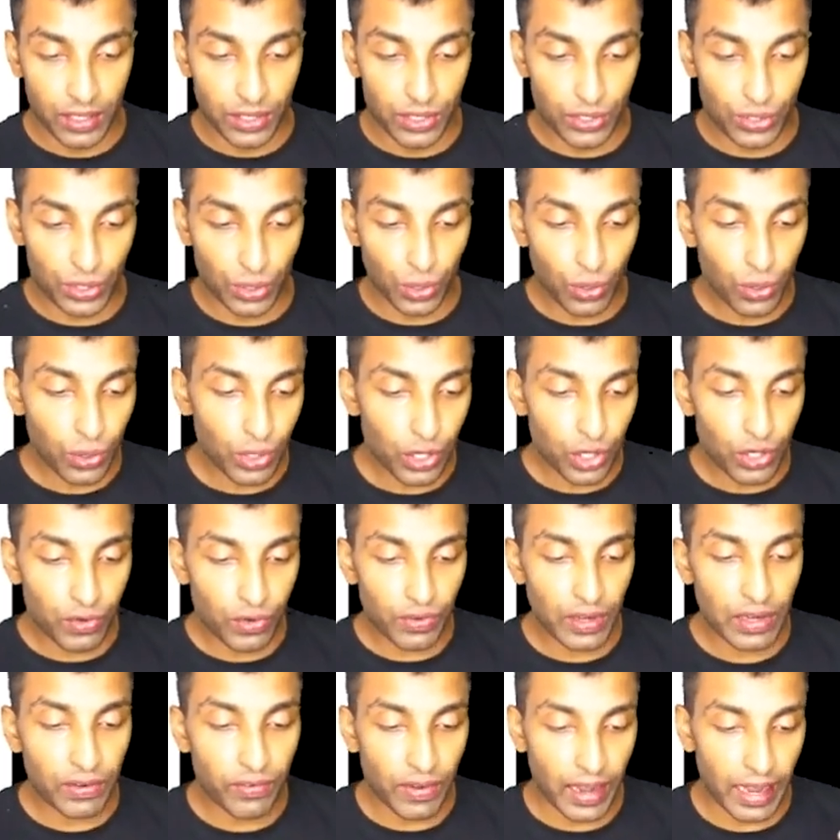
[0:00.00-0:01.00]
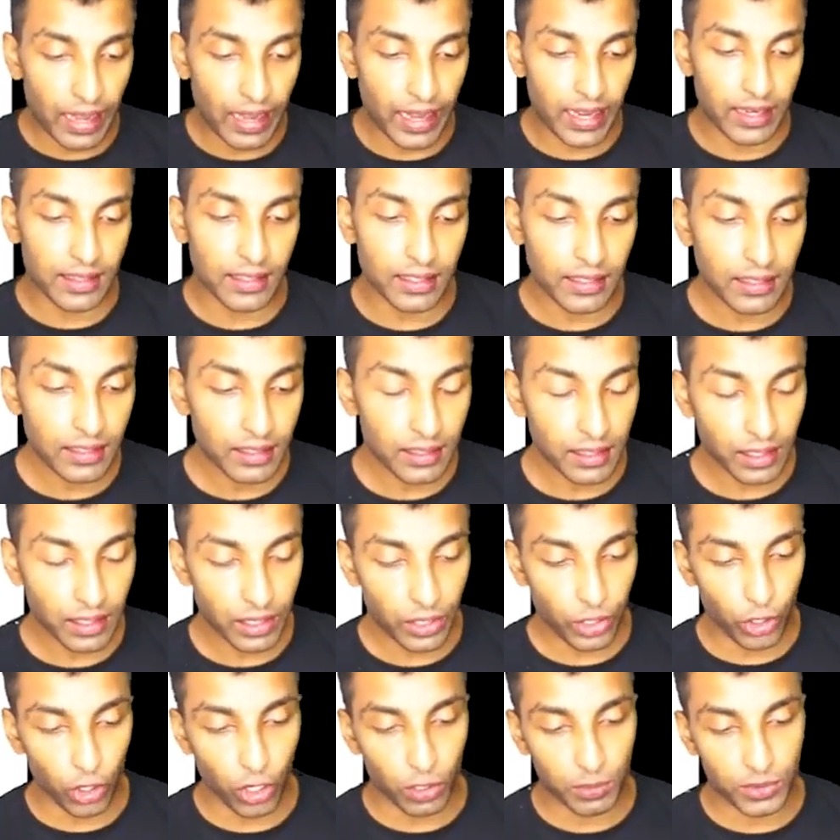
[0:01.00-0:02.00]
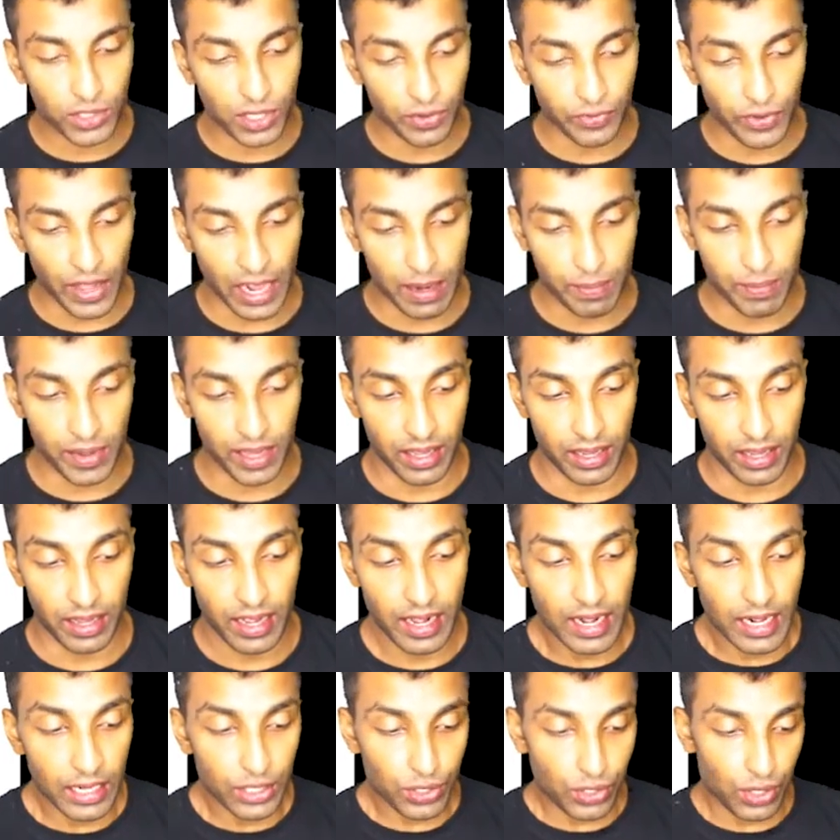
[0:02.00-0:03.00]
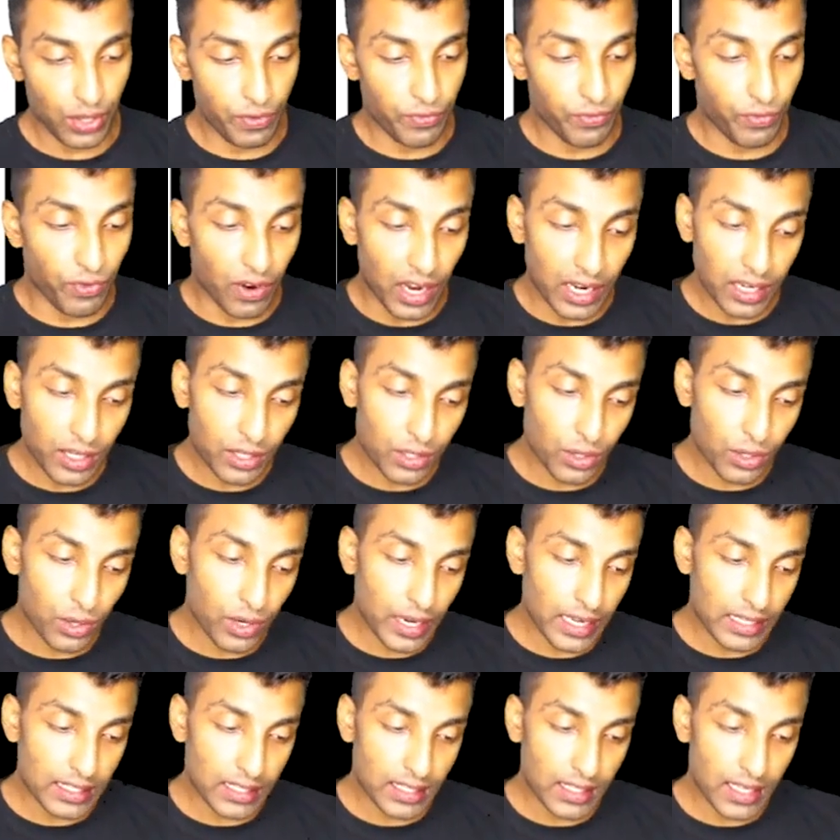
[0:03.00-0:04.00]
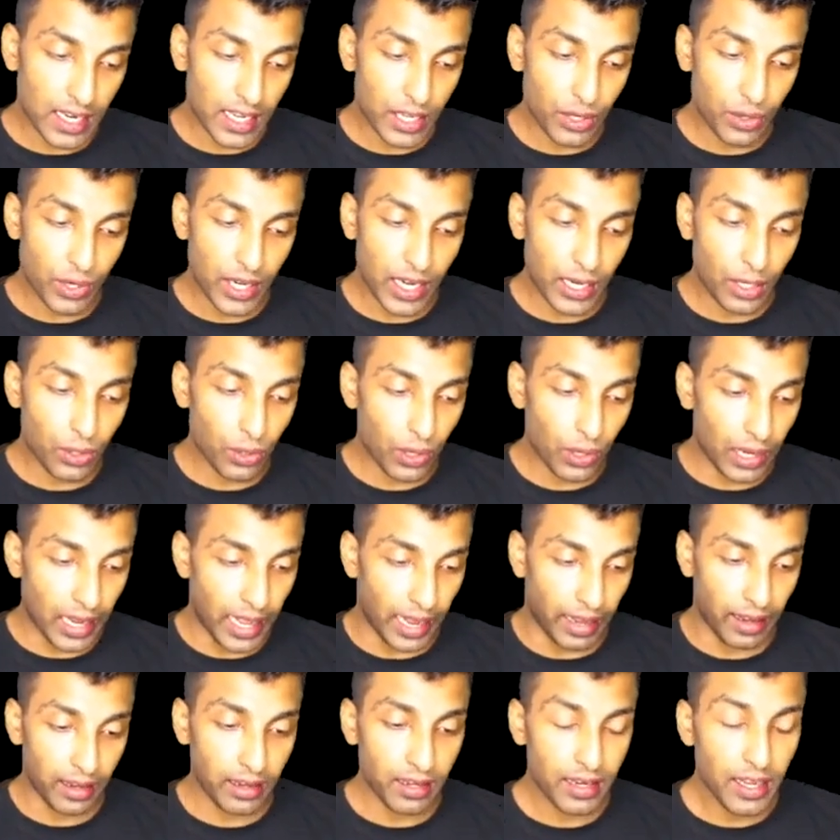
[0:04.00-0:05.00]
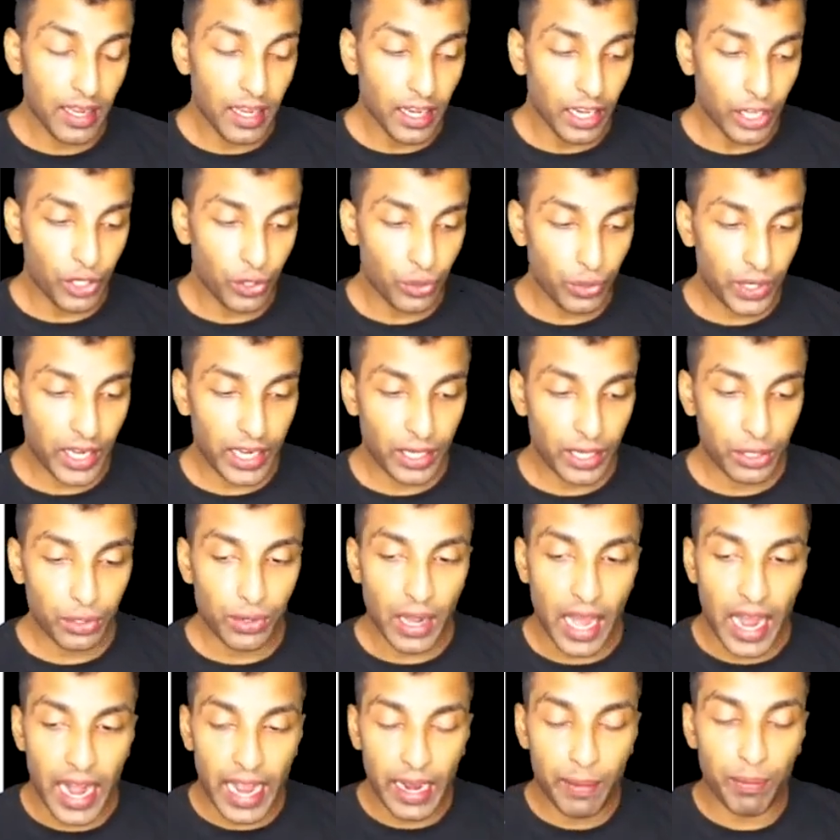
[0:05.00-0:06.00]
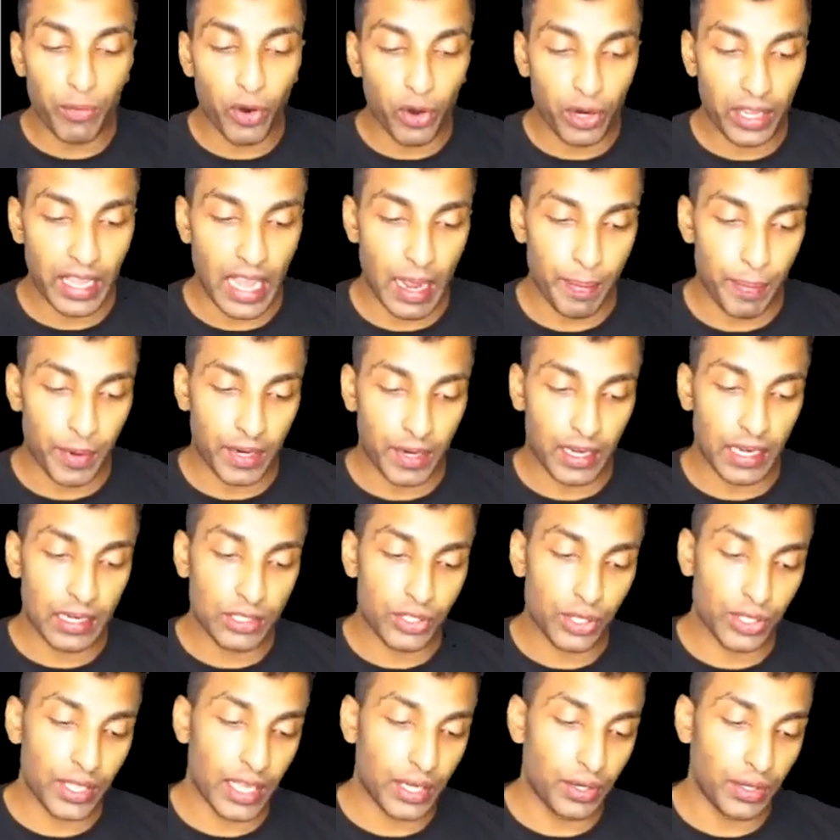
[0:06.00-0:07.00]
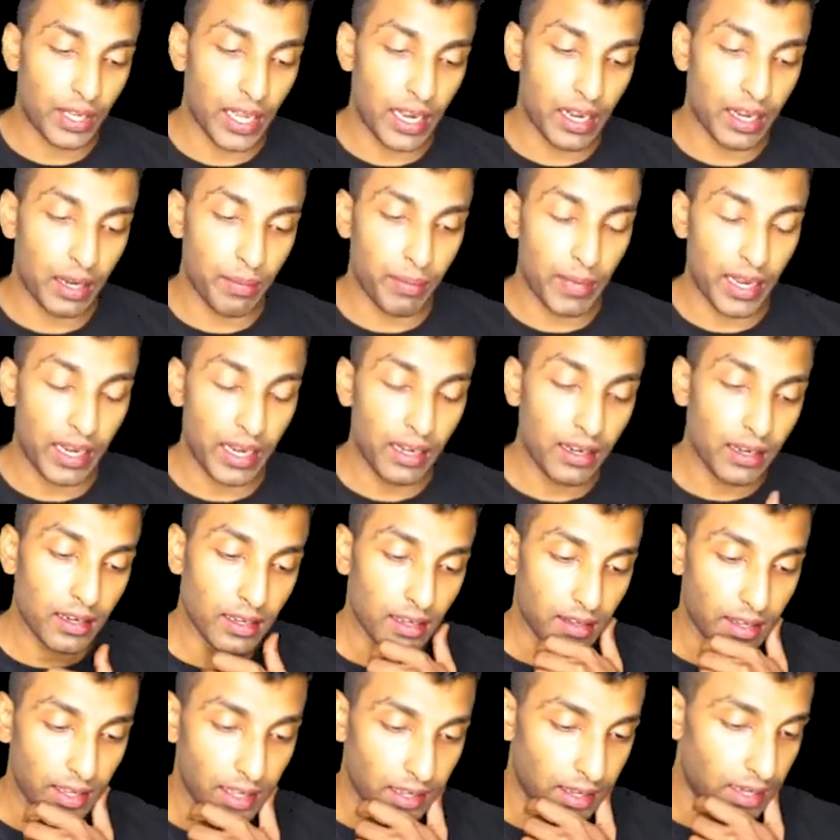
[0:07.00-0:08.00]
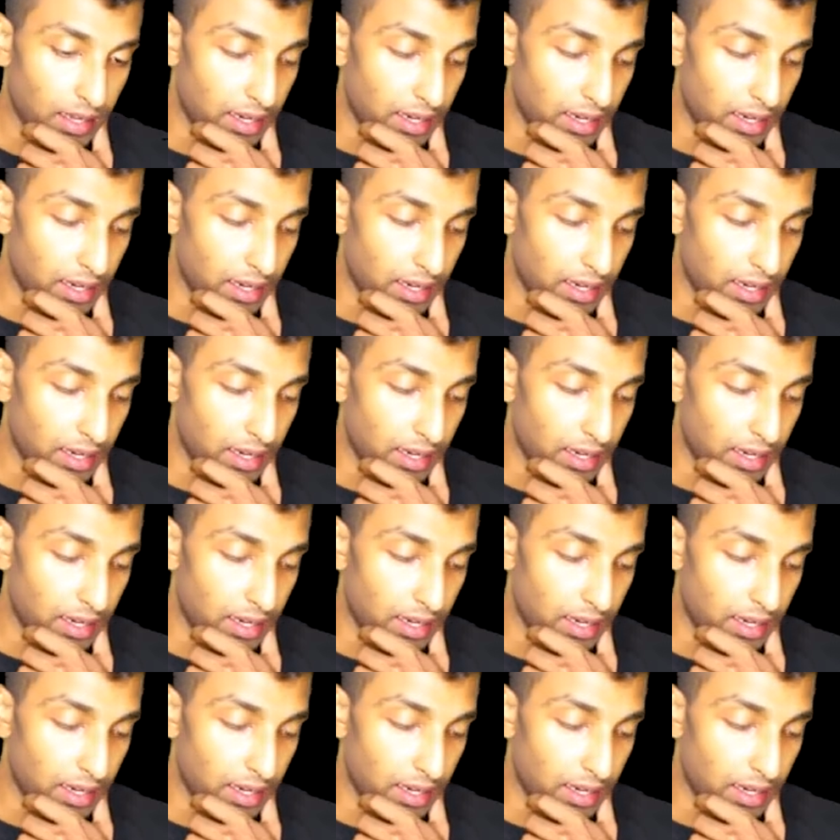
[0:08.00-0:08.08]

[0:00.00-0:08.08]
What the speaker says: So you will violate the norms of RBI. So if 1 crore extra you need to lend, you need to add more capital so that you can remain